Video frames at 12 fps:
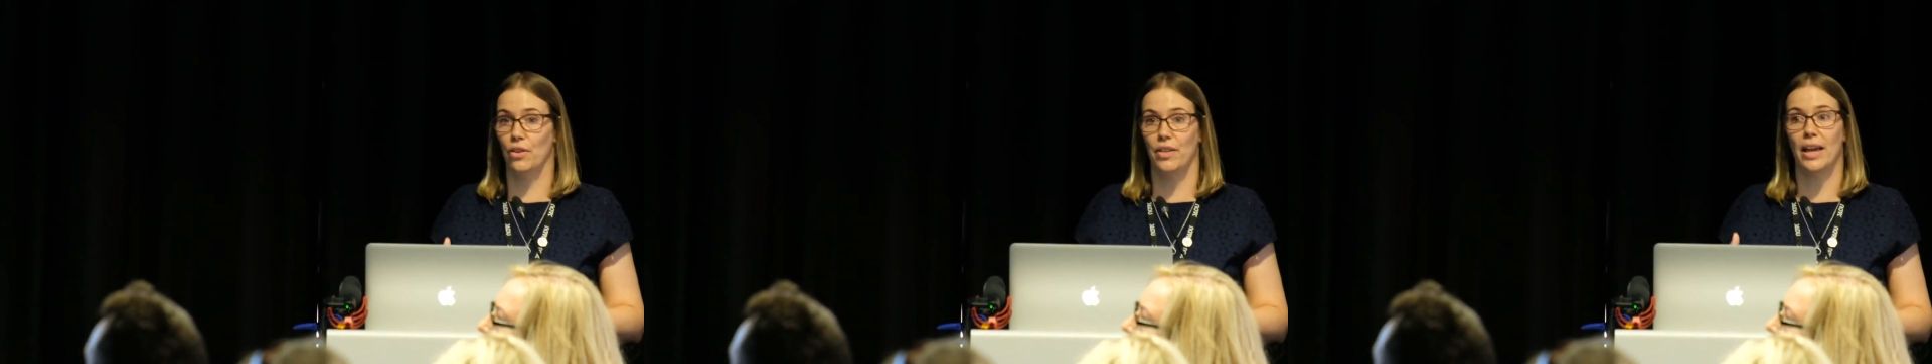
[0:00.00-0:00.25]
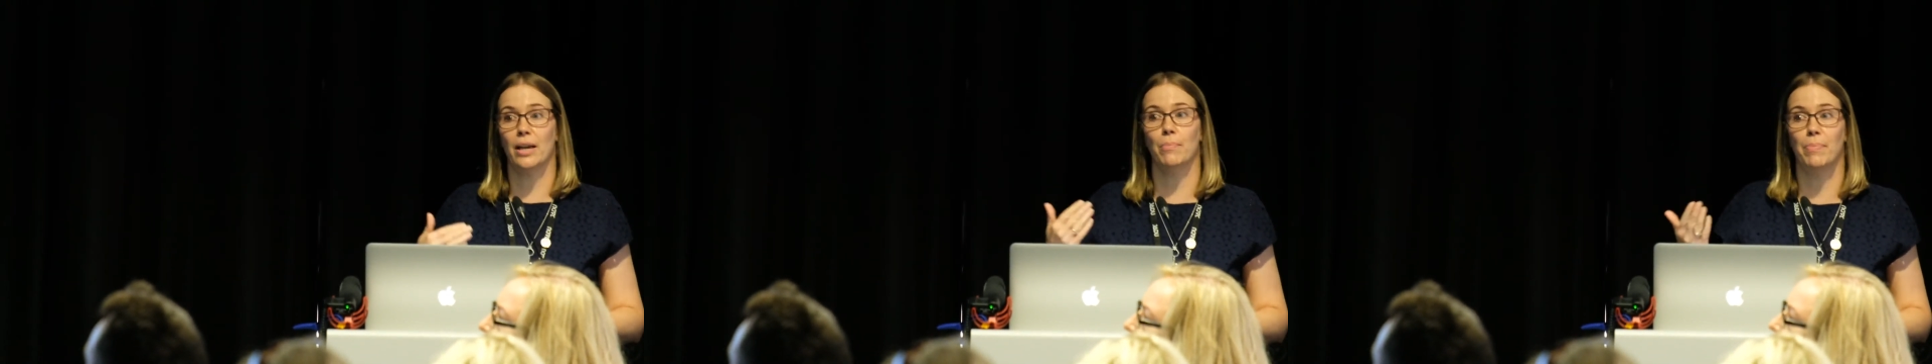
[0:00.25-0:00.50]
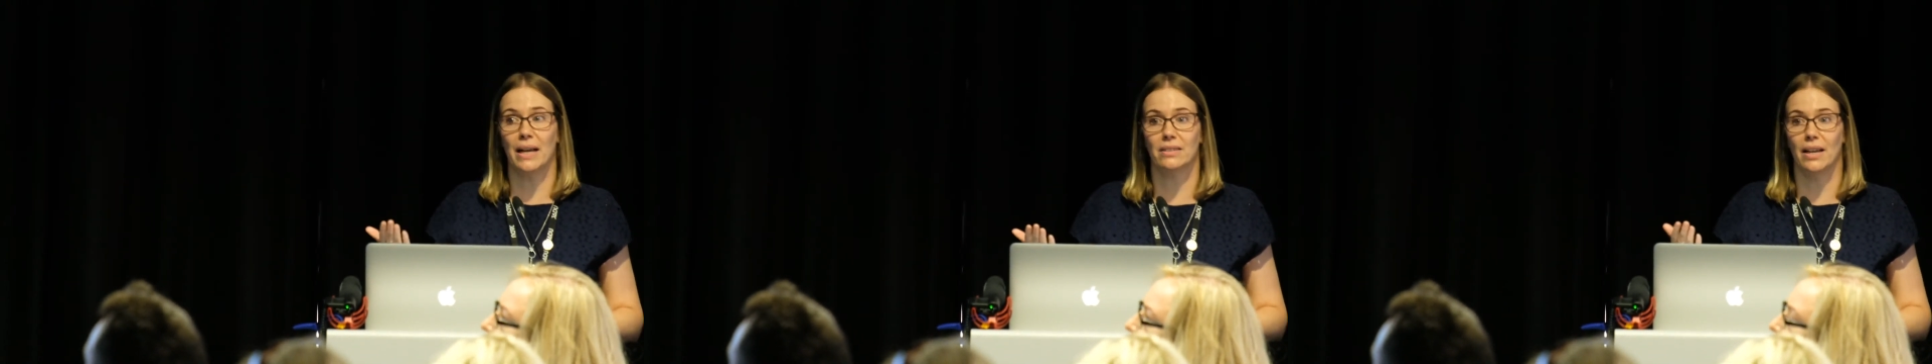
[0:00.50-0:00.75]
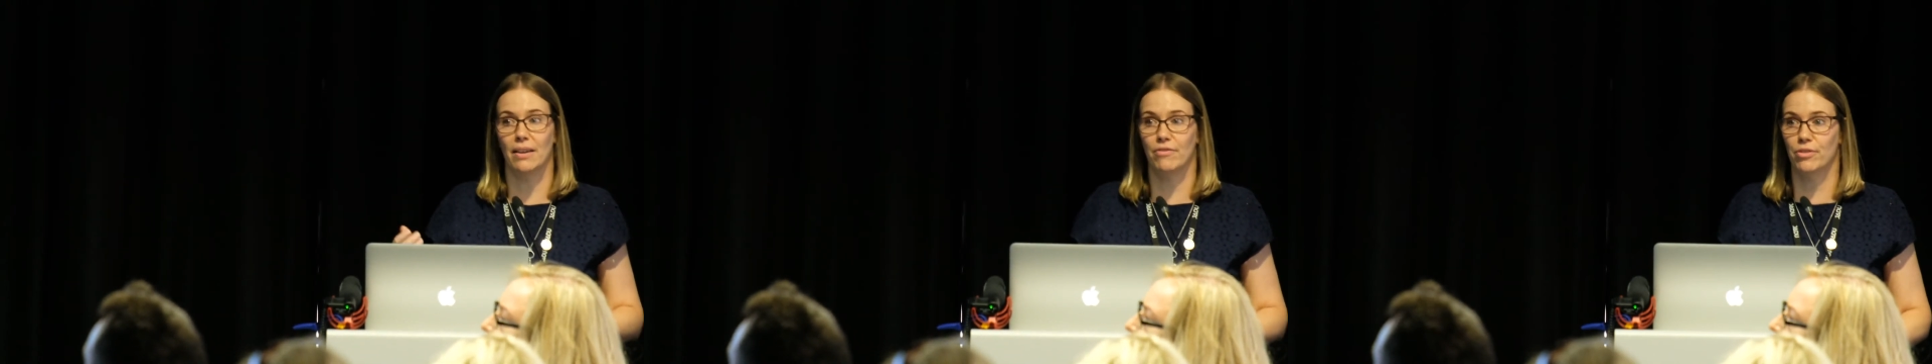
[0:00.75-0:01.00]
so that they can
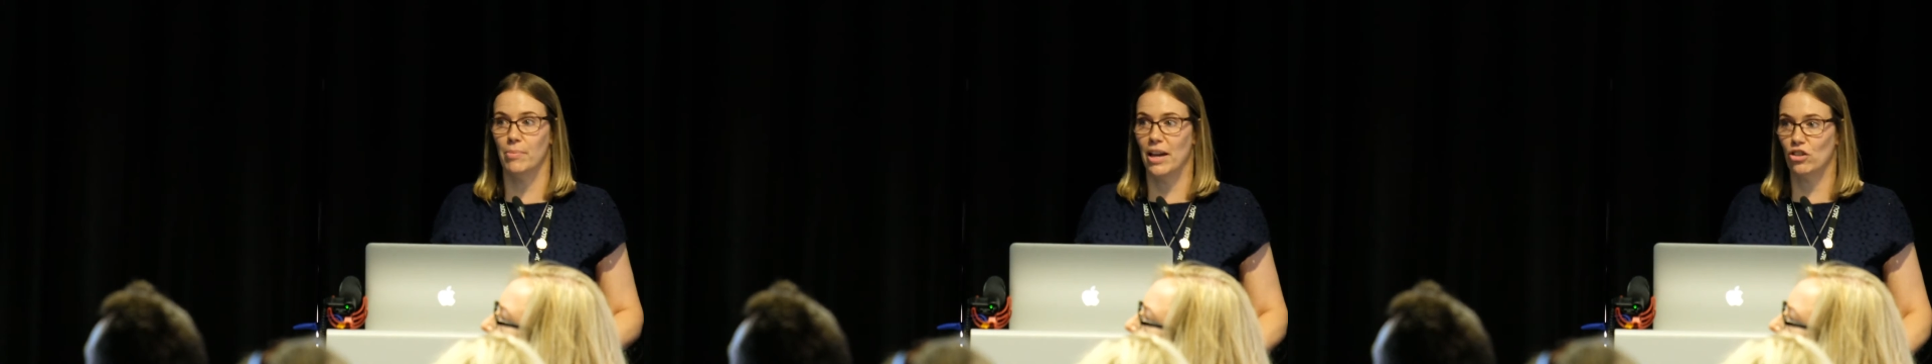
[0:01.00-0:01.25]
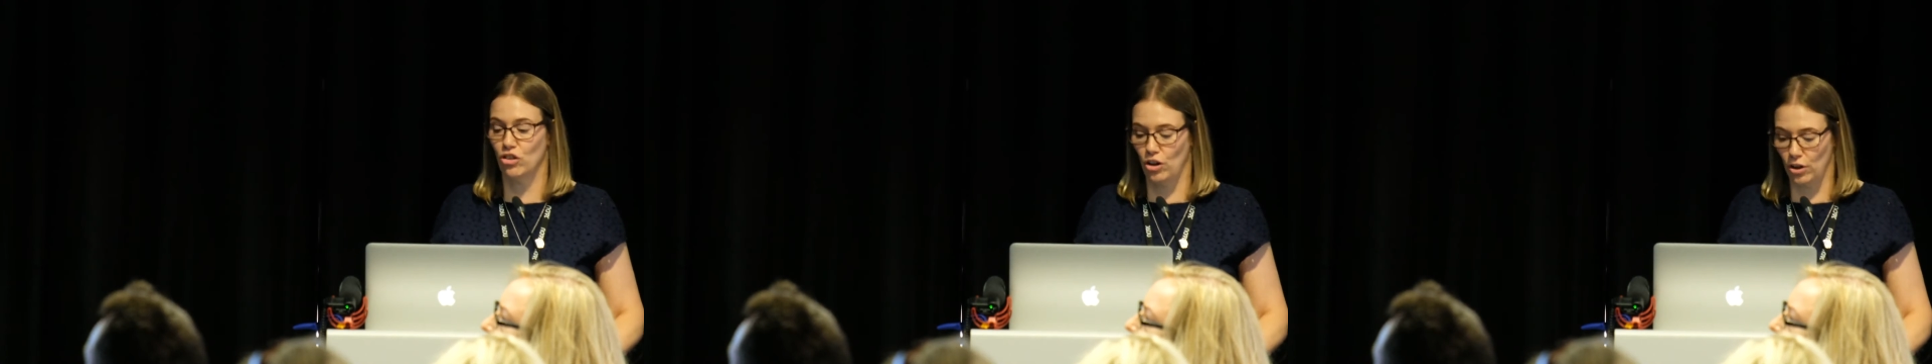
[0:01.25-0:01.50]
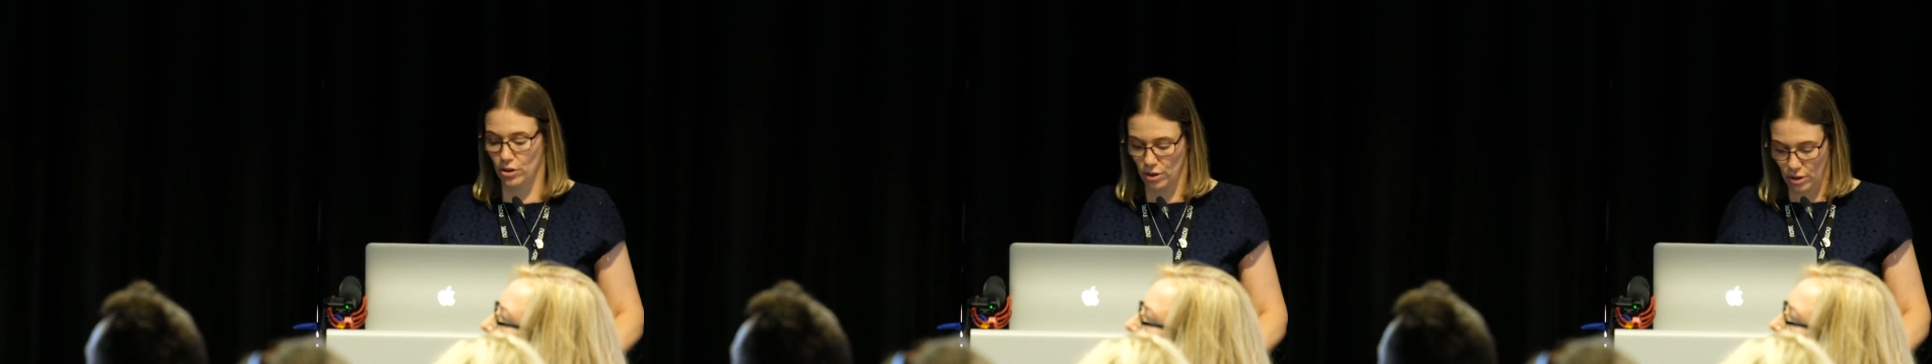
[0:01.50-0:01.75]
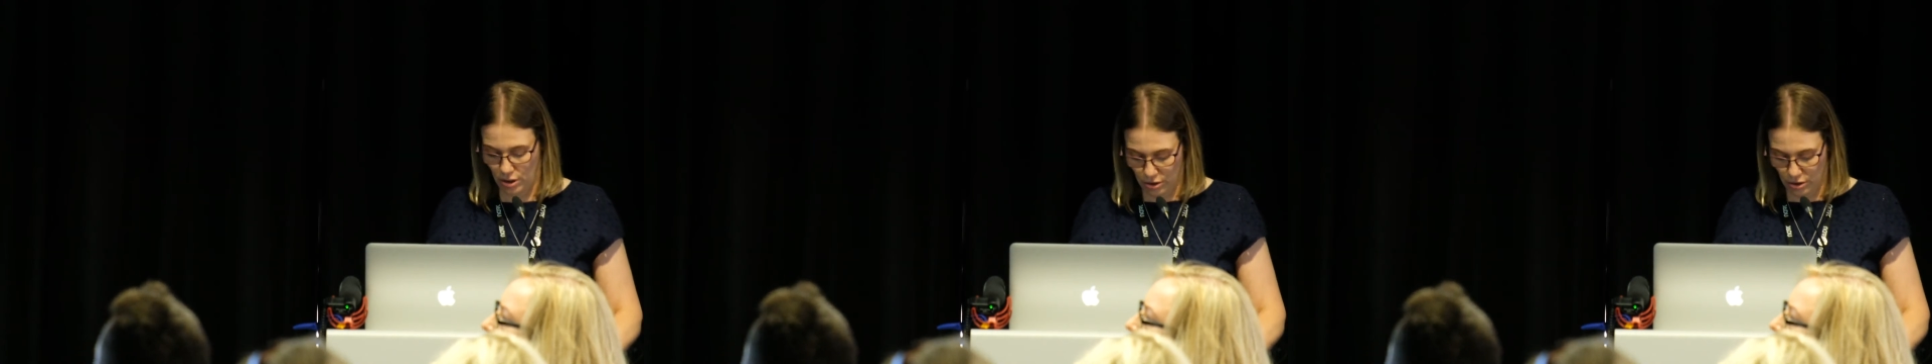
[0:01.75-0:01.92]
pass that information on